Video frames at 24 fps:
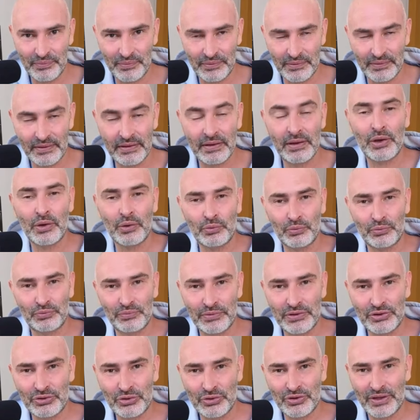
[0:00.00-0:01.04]
So
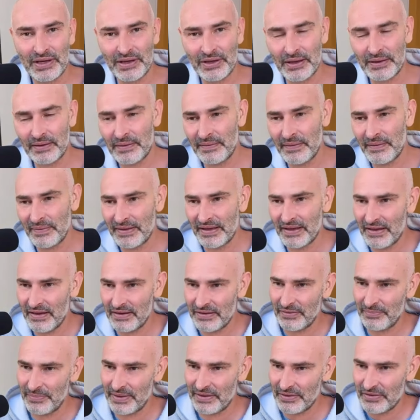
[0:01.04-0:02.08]
did you get it?
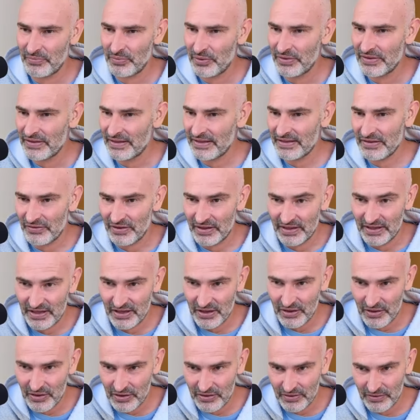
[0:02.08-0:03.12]
Nicholas played rook d3
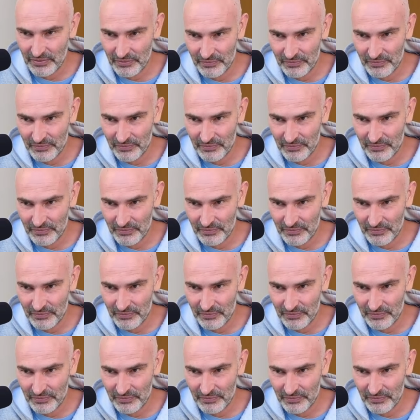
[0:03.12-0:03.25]
here.